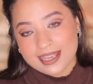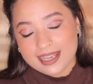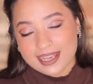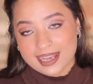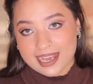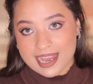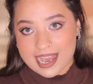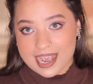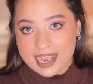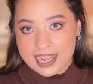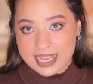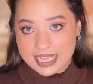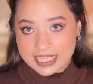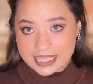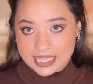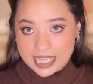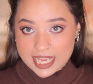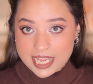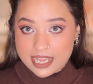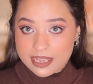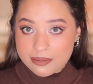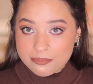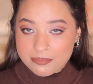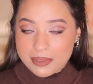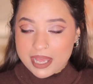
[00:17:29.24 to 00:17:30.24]
I
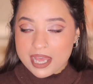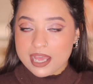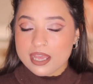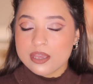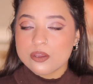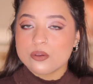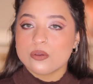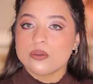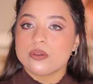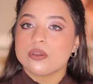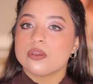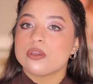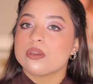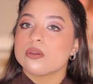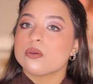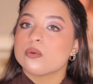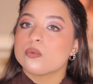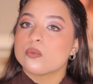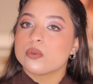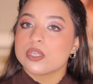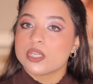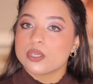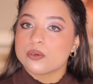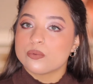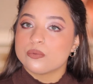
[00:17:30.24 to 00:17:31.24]
think my
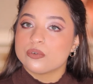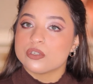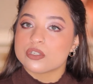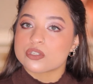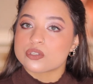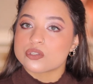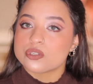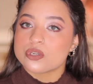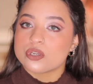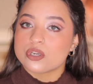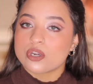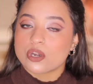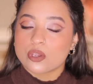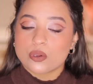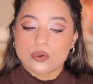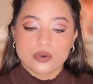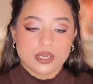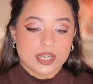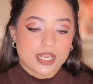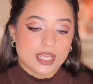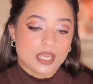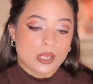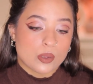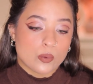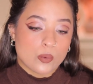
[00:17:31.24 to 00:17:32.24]
video was not
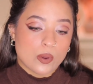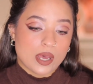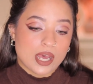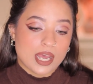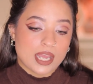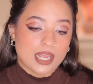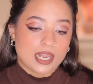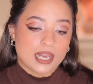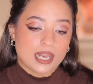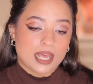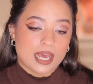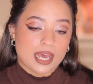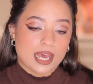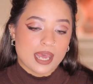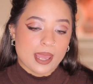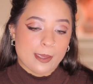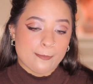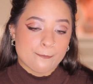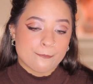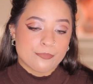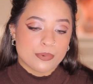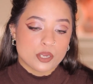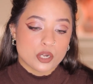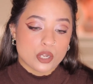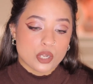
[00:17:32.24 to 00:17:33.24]
recording while I
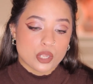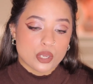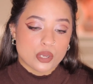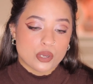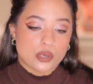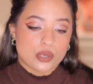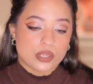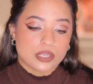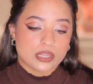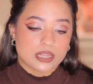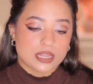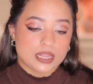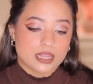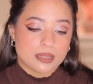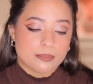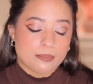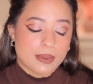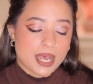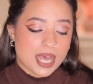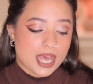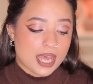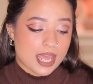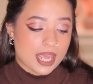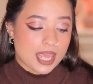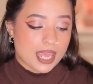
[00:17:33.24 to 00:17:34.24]
put on
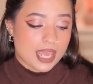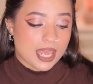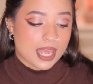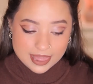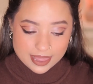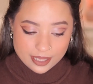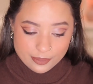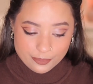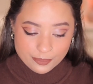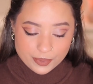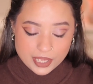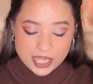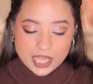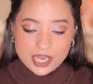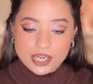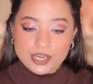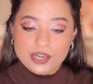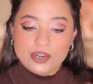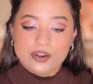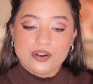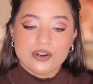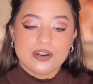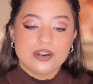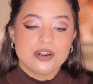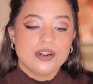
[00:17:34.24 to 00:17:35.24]
my lip
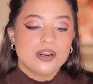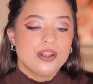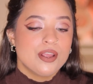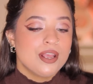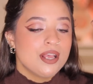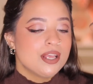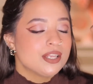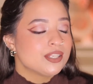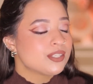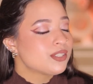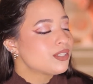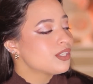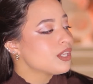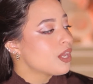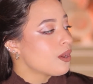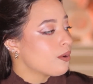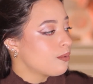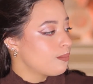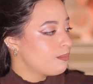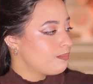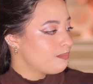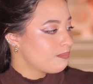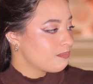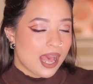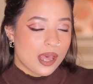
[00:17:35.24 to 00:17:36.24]
color. So
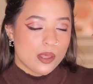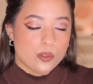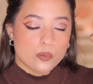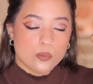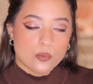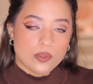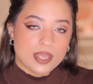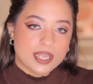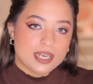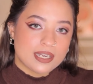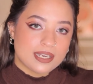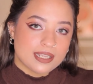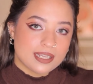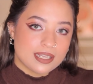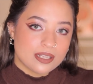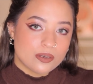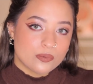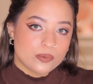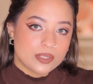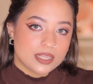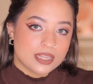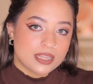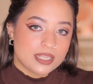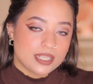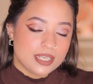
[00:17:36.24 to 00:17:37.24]
I went in
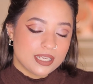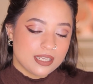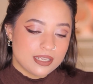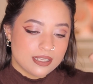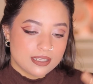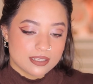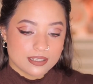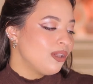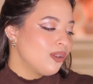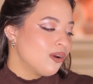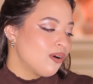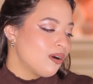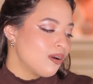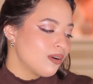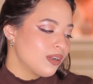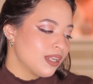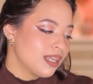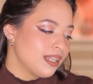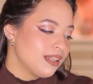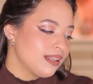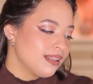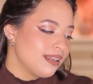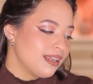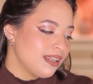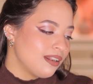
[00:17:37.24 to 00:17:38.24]
with the
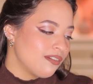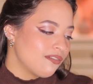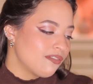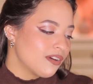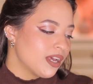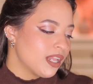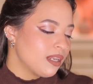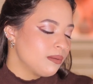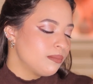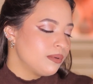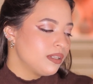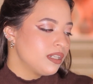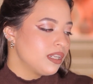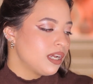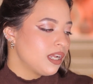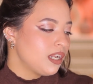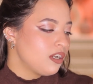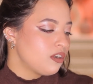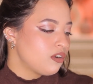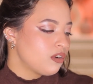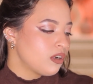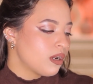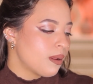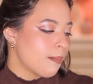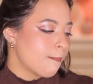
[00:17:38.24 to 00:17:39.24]
L'Oreal Infallible
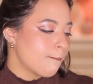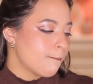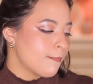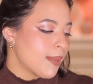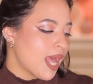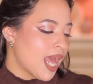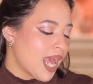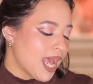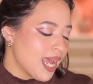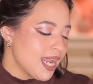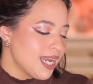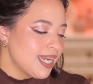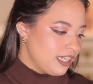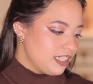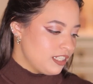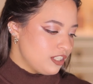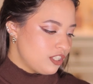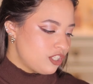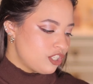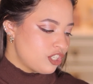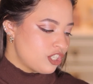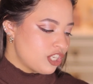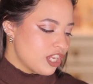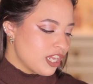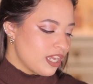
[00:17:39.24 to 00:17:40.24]
Ultra Matte in
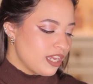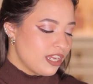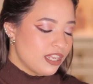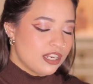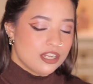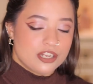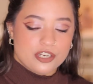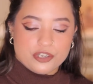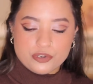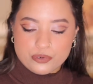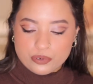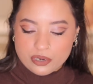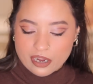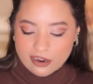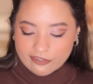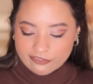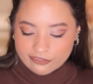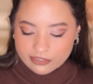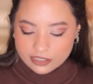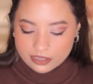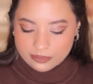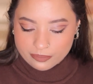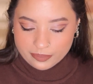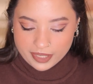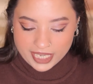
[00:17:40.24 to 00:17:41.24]
shade
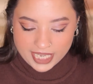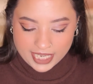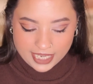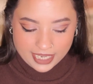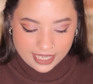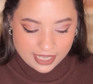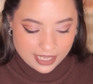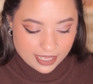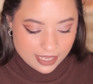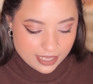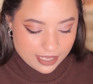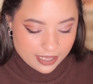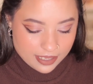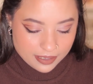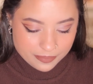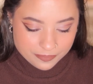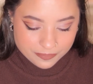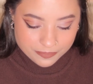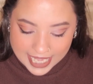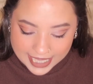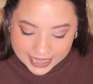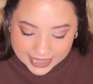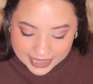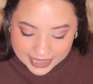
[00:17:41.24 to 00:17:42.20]
Truffle Mania, and